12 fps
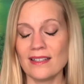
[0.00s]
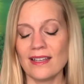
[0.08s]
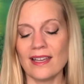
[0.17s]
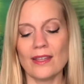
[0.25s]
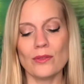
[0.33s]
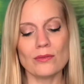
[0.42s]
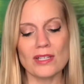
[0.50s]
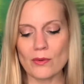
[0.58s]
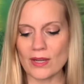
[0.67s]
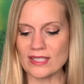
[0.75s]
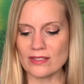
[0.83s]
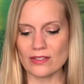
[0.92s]
and 3
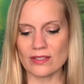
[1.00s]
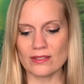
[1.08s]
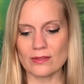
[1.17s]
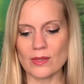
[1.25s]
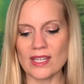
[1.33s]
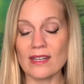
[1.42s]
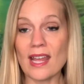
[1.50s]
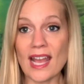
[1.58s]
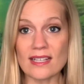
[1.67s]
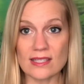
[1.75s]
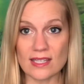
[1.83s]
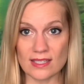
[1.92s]
questions we could
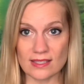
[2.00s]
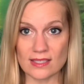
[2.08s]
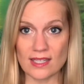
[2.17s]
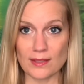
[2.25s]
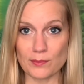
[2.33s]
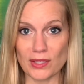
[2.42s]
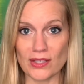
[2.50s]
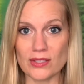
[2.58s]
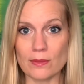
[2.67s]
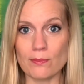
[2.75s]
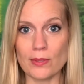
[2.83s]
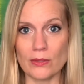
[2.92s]
ask instead, plus a
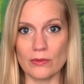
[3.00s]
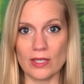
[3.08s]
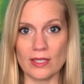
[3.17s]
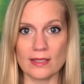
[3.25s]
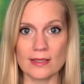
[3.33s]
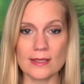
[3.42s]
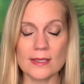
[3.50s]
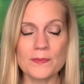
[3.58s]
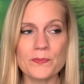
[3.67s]
bonus.